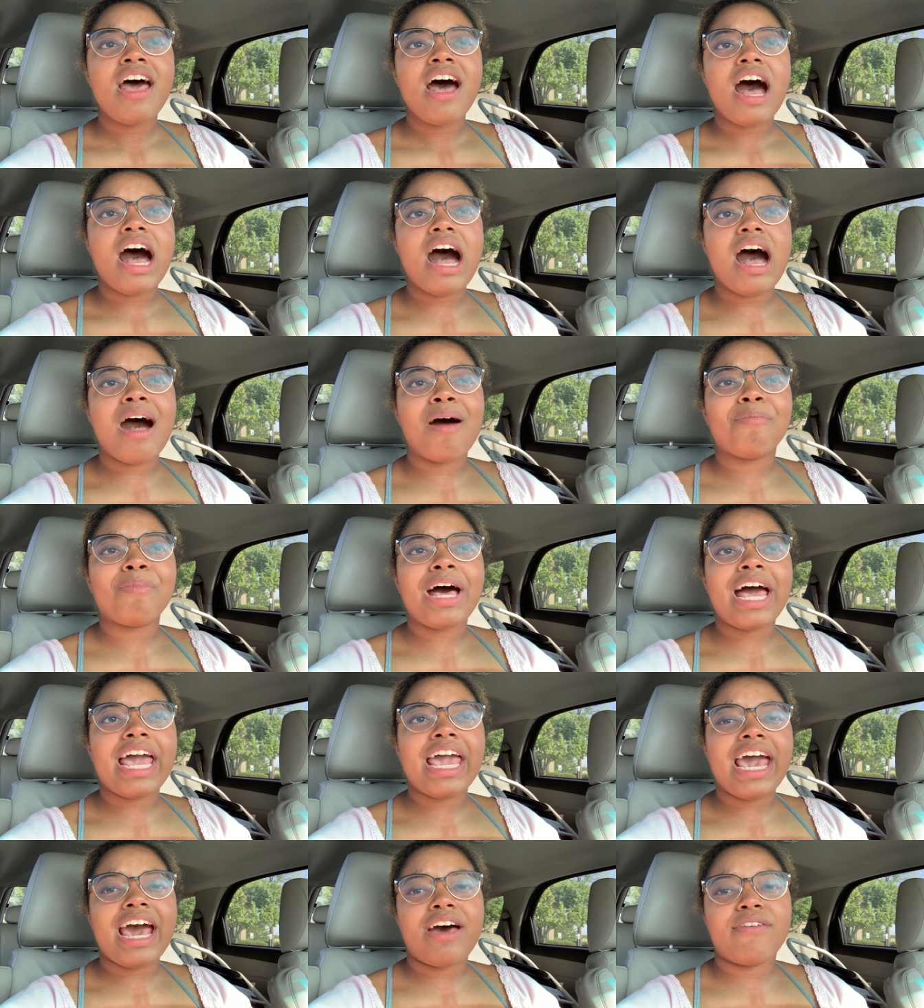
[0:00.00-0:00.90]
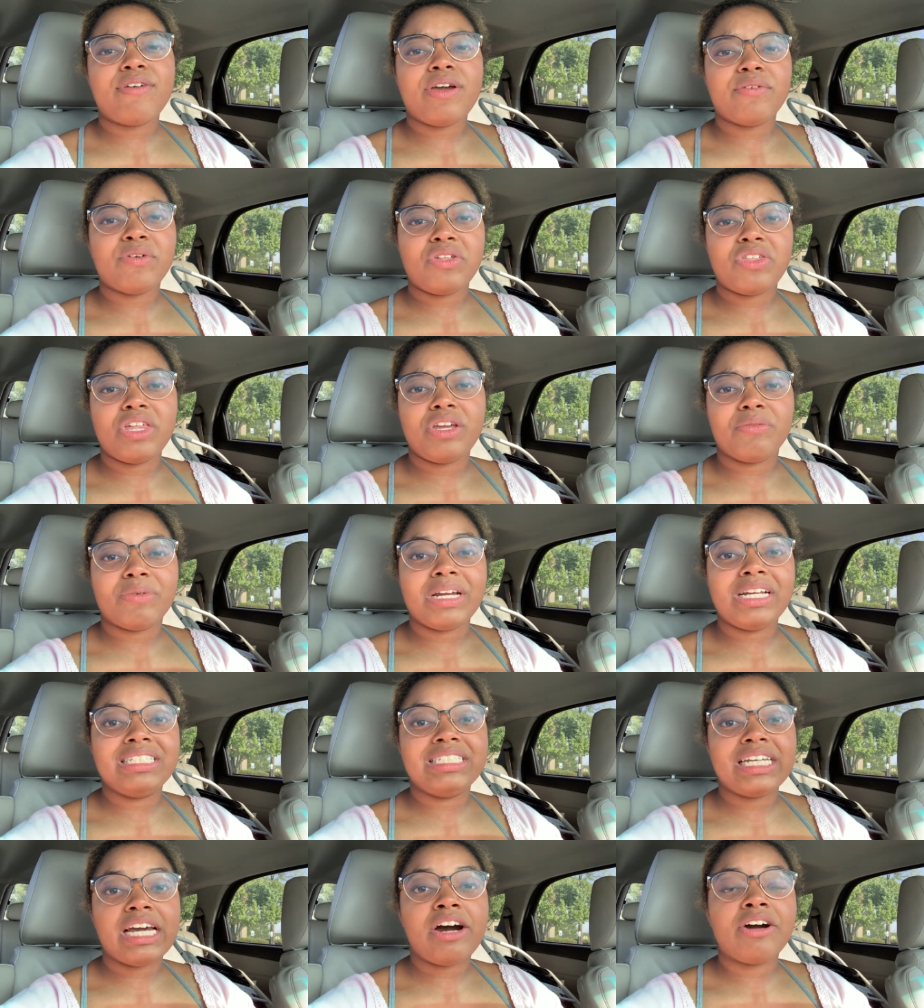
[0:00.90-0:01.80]
um, I have everything
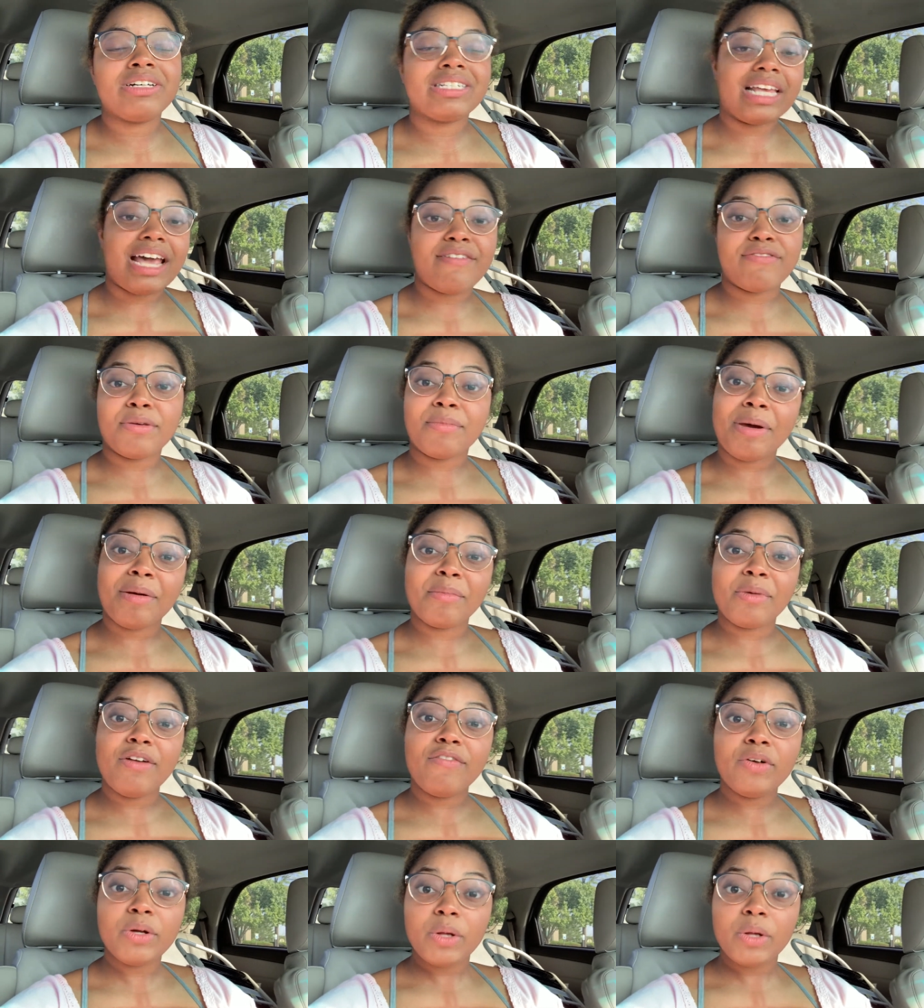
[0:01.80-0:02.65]
written down because I have the memory of a